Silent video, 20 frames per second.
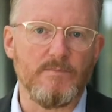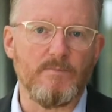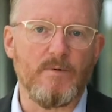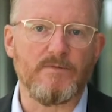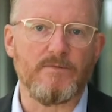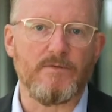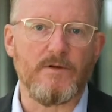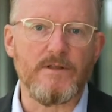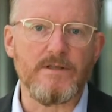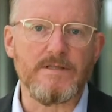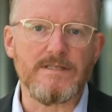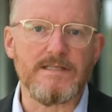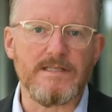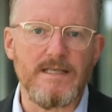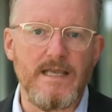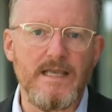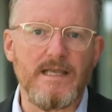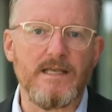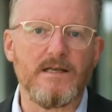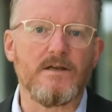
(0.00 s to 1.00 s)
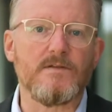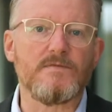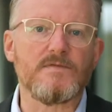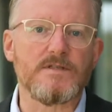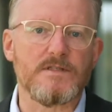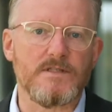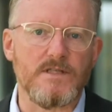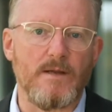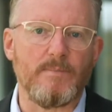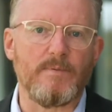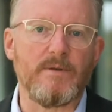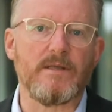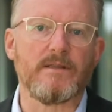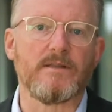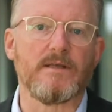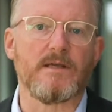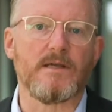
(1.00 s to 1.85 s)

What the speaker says: but for the sake of stopping the